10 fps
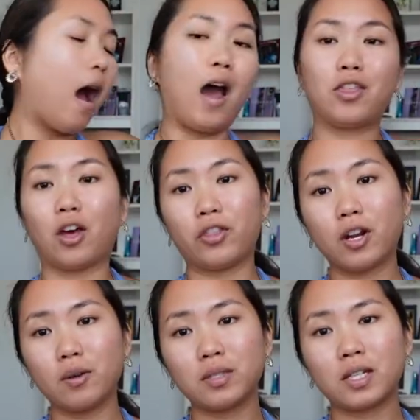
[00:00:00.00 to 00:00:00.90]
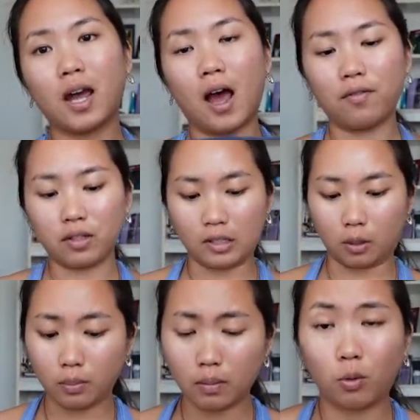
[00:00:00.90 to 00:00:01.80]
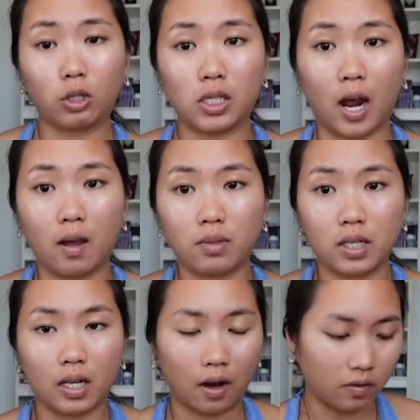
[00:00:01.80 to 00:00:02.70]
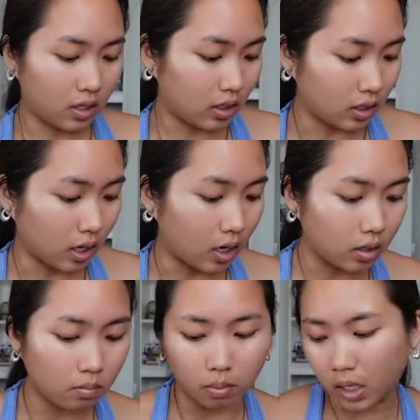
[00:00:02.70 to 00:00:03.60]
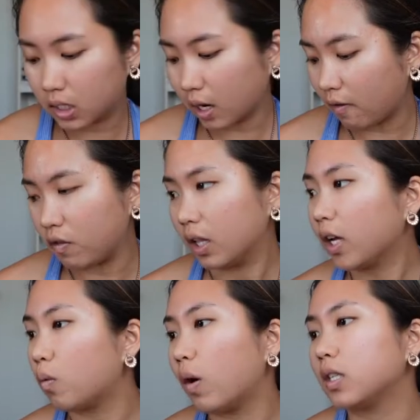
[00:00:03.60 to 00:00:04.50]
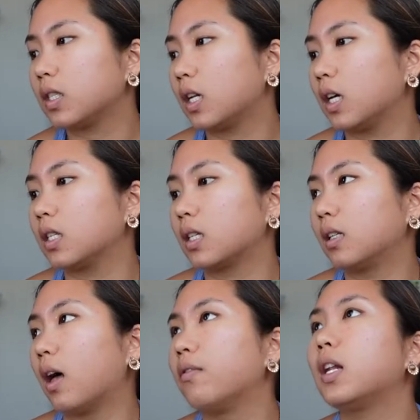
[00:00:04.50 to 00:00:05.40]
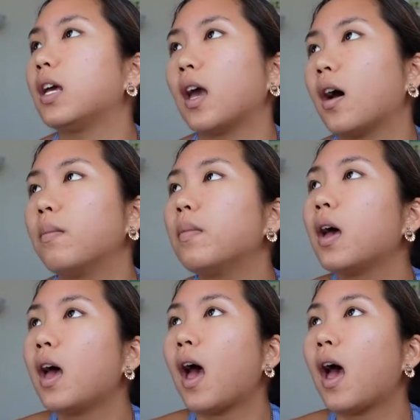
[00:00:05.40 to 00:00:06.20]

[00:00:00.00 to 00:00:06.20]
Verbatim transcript: I thought that I was gonna have a little bit more time to get everything done, but I feel like once it hits 11 a.m.,